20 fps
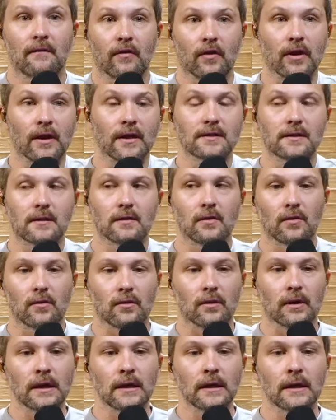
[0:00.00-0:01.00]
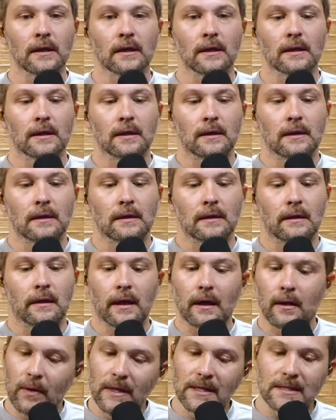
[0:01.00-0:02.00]
for his glory
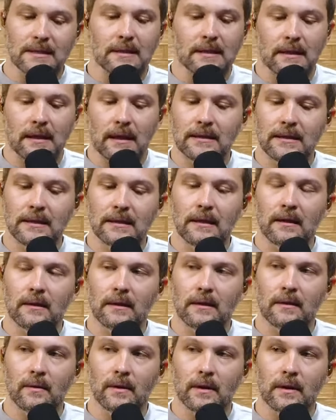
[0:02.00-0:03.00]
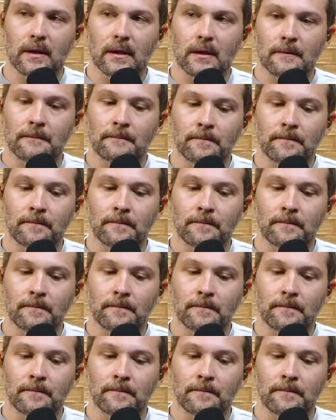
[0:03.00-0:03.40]
that I wasted it. I did nothing with it.